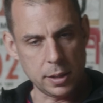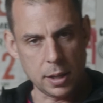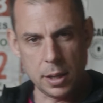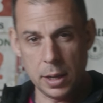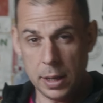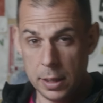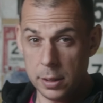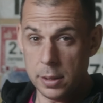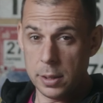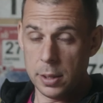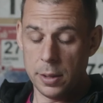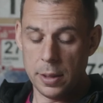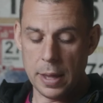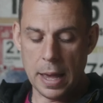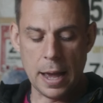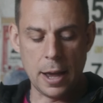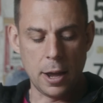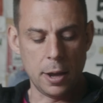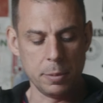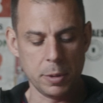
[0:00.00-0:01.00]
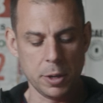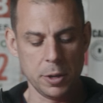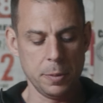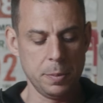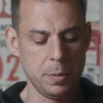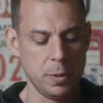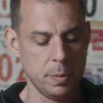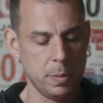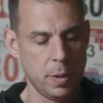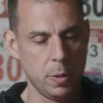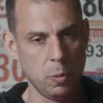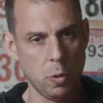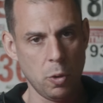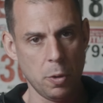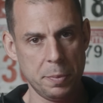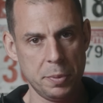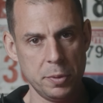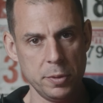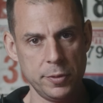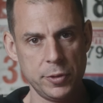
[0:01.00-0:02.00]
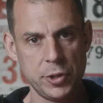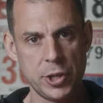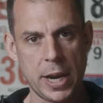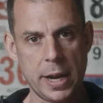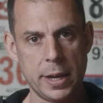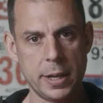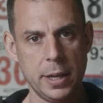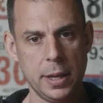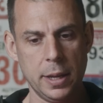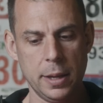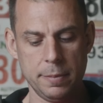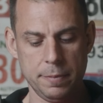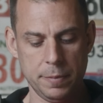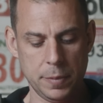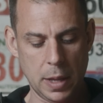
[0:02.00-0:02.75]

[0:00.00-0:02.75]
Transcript: and into that I'm going to put my waterproof jacket,